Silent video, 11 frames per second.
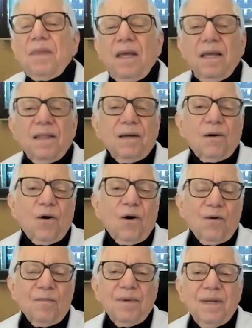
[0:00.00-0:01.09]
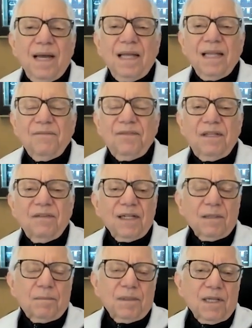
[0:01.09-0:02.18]
in their arm and they
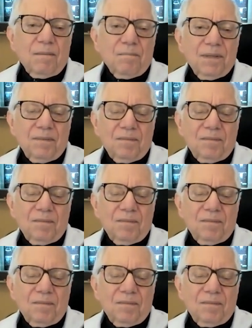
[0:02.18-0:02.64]
develop a lump.